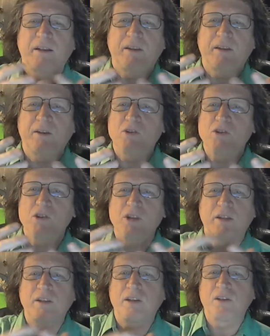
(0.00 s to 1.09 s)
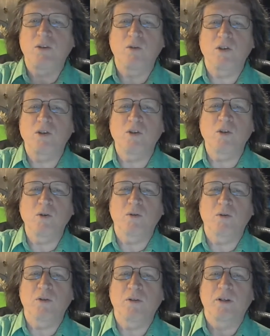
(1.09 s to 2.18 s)
there's nothing you can do.
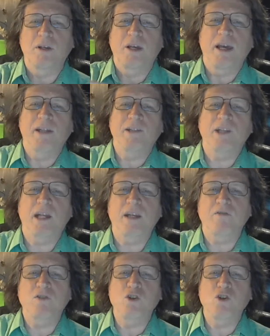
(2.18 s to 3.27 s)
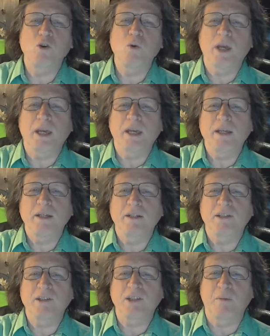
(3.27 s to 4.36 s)
Instead of doing
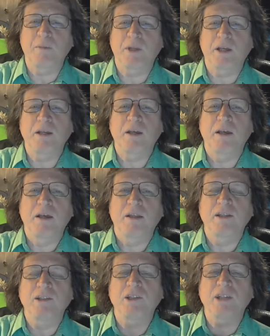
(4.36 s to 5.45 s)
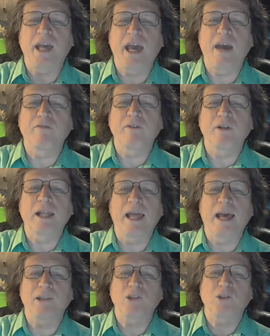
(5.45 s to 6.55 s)
something, this is
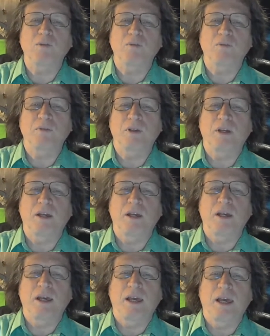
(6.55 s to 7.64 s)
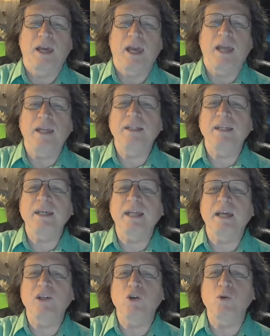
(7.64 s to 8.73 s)
effortless. Anything
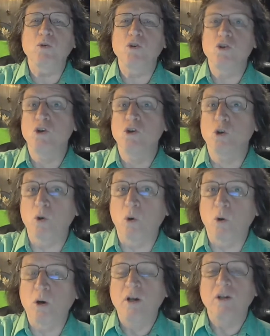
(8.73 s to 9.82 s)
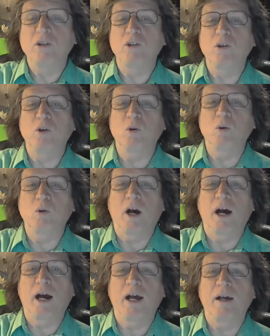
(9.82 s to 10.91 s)
that you do
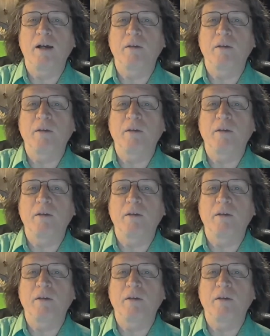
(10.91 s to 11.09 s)
to